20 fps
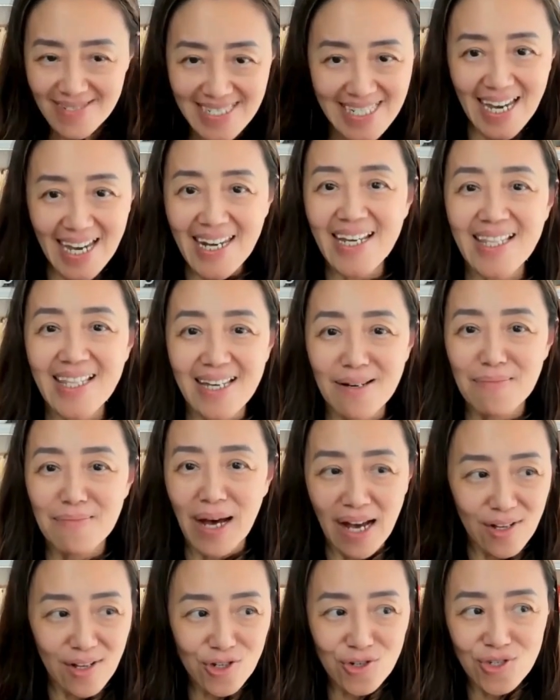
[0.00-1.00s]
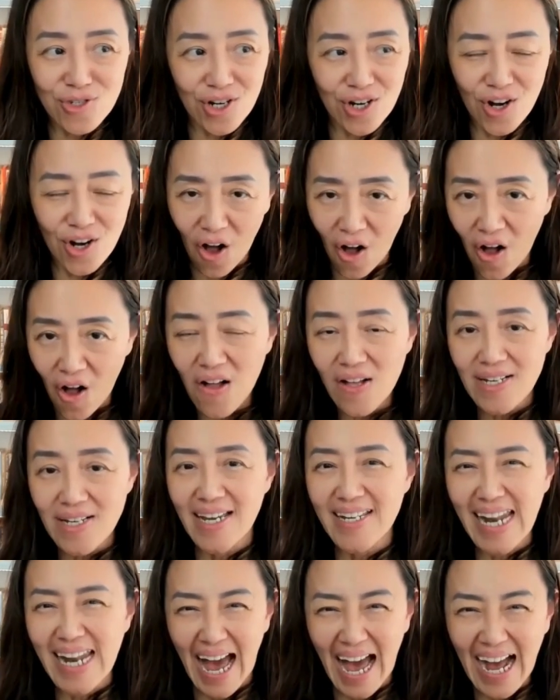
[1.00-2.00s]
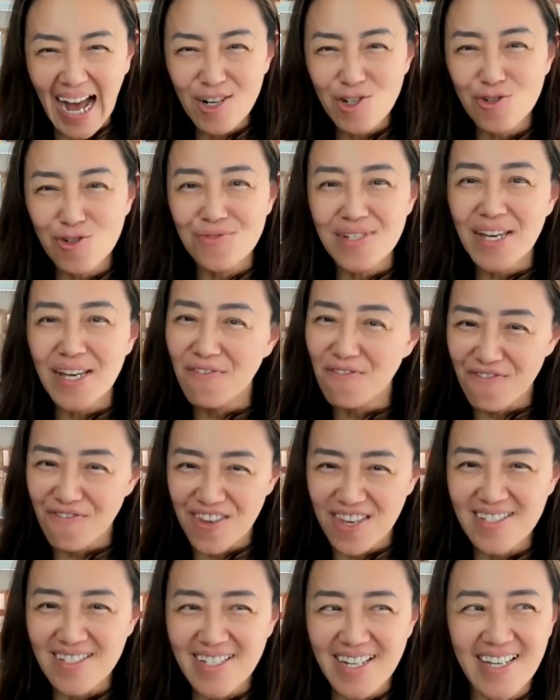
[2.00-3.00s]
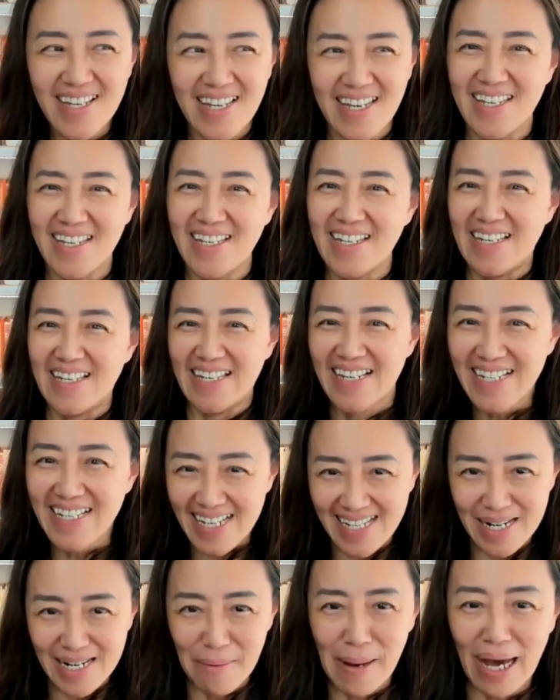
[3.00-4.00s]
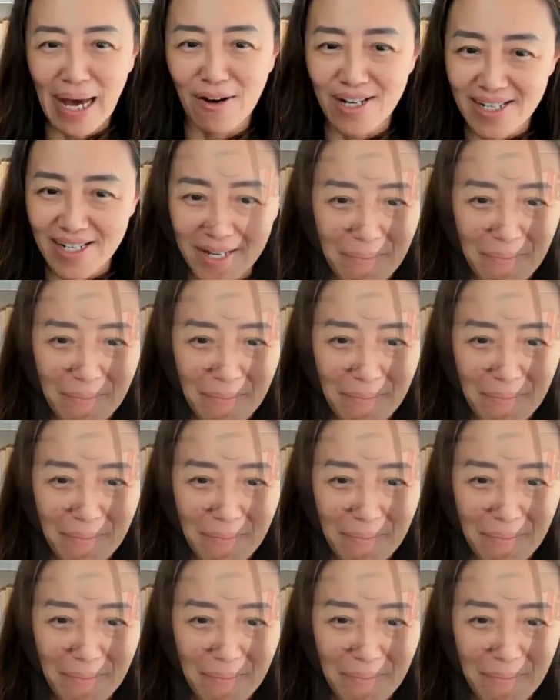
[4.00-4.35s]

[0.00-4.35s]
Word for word: getting them onto the call and actually feeling icky about it.